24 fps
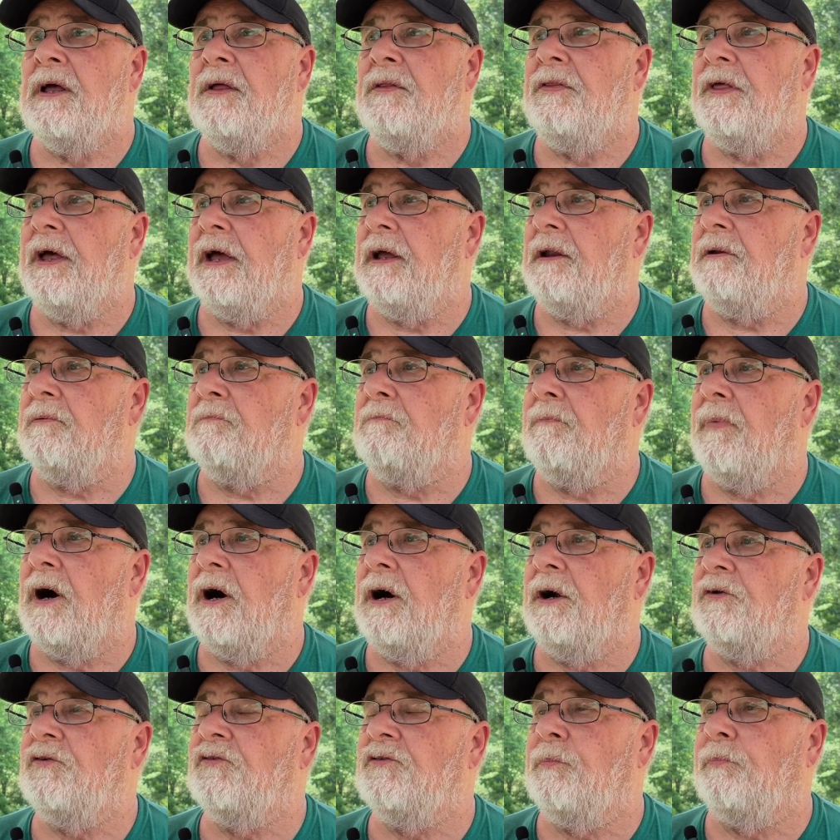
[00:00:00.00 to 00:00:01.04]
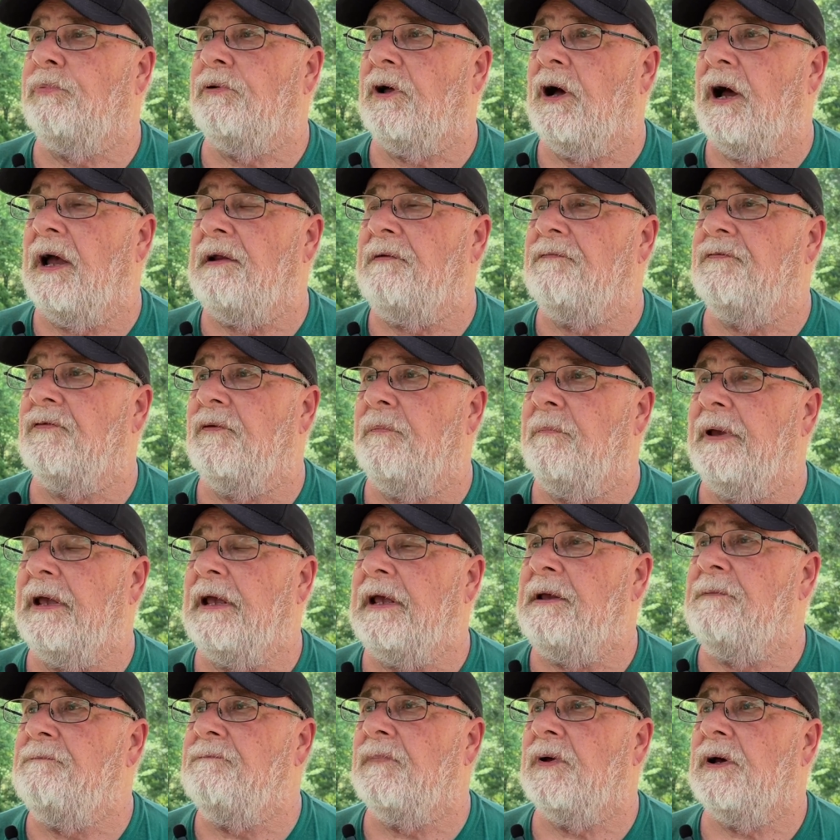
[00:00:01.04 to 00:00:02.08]
that Mark supplied for
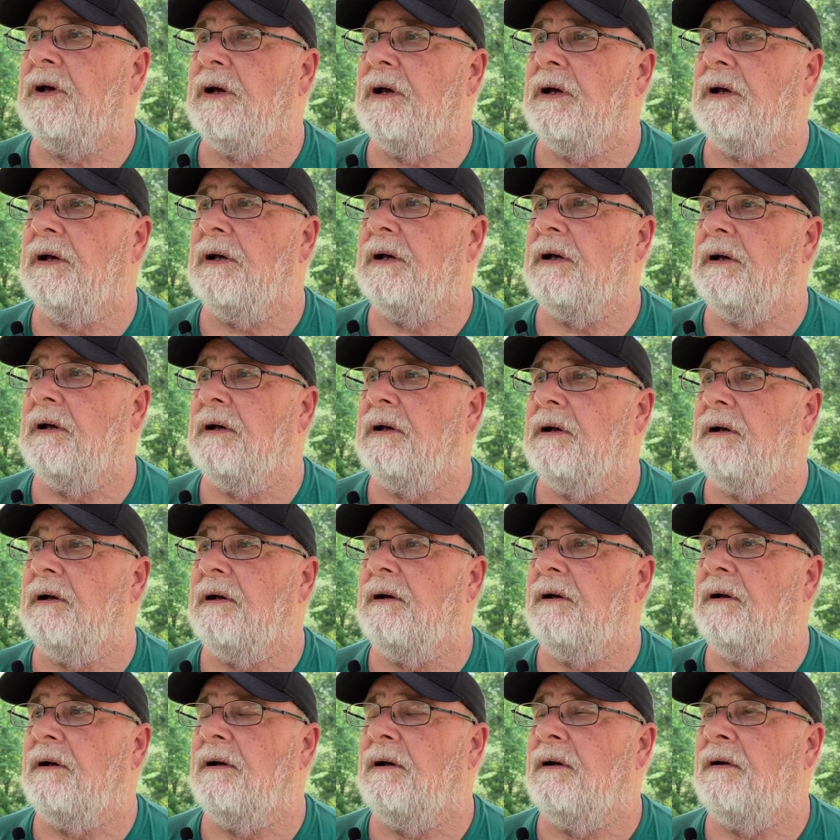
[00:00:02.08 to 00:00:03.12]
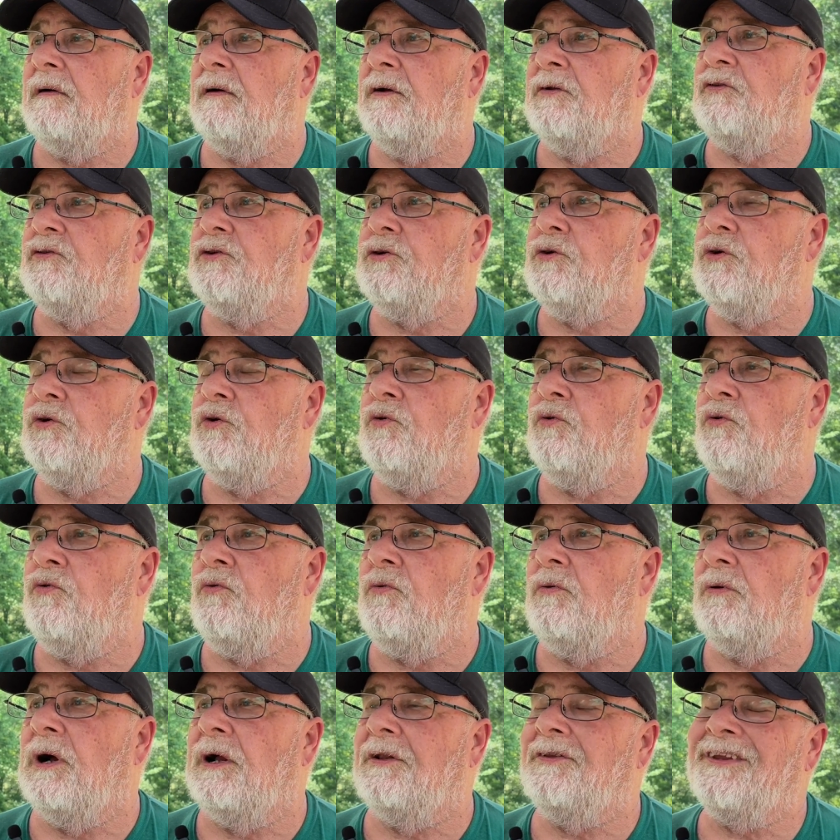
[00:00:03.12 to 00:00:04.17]
me to
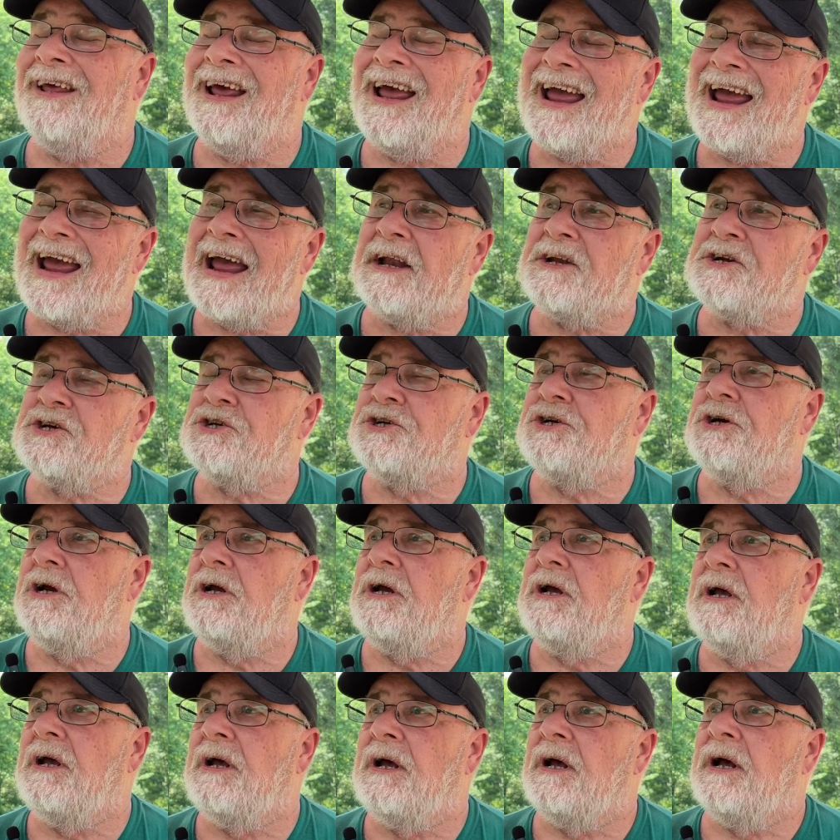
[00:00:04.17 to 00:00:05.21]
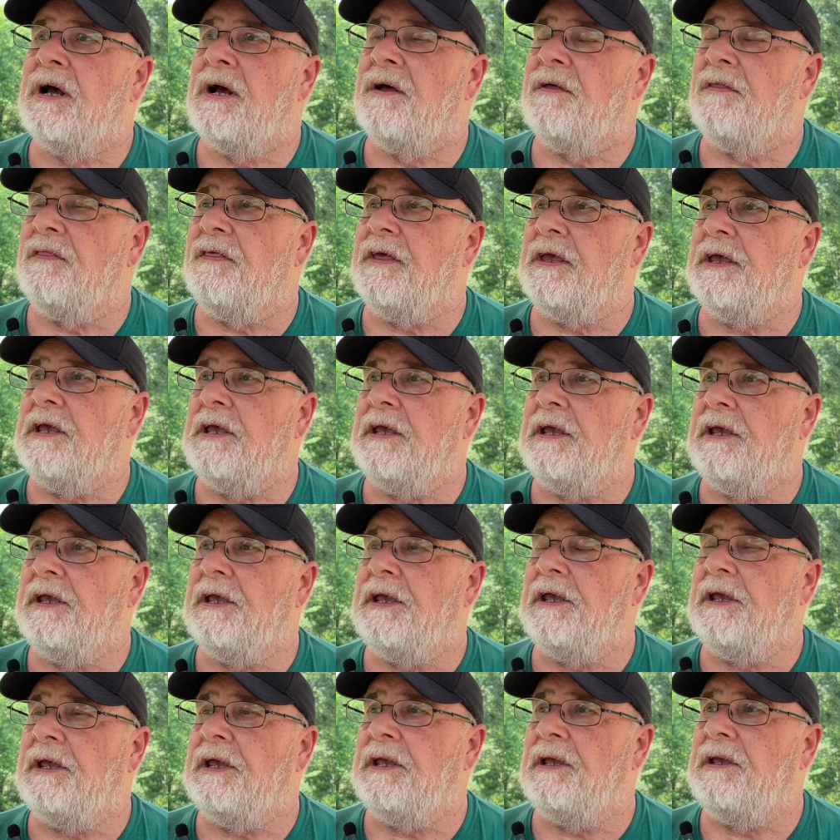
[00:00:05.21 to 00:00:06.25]
attach
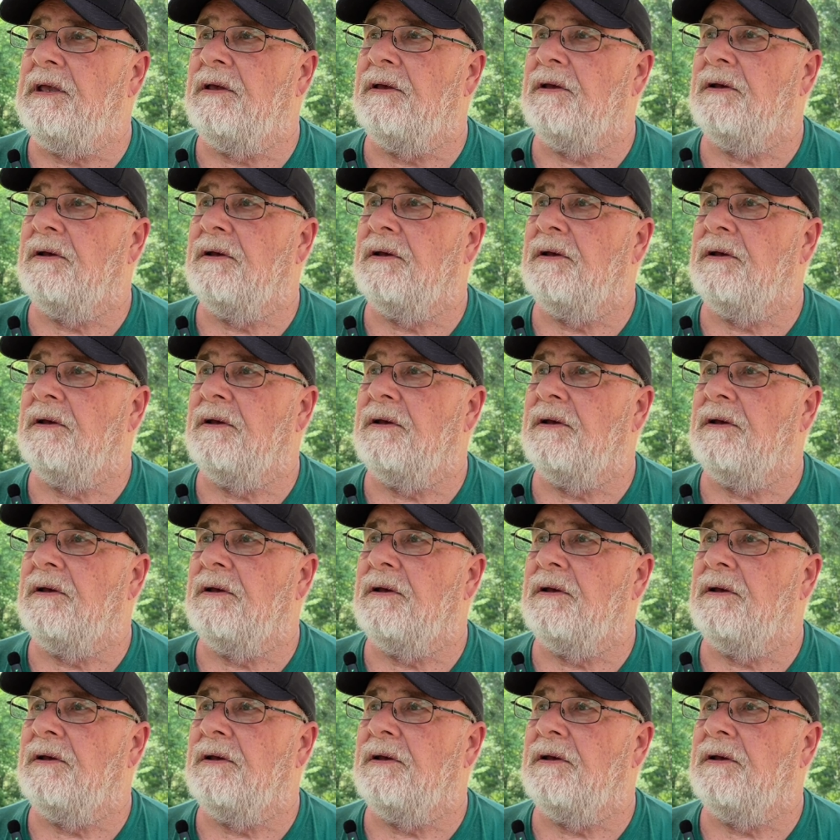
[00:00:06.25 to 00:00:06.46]
the